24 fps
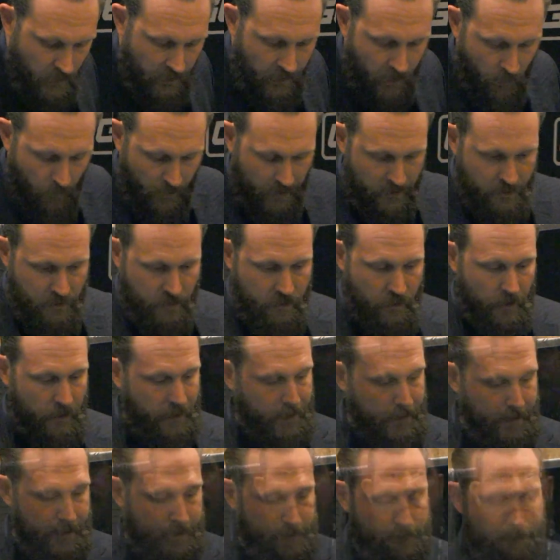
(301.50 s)
anyways,
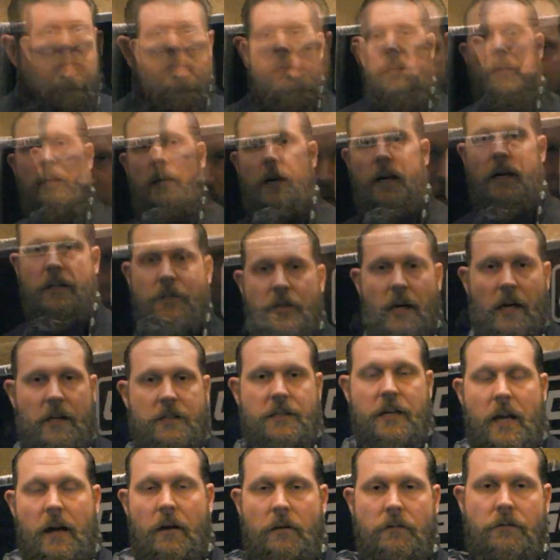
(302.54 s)
check
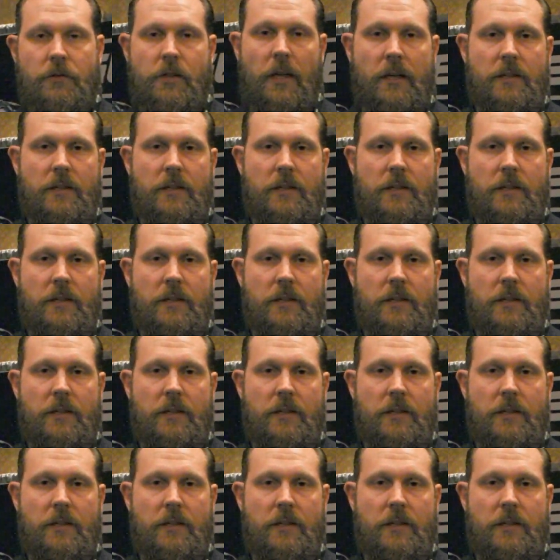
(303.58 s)
us out,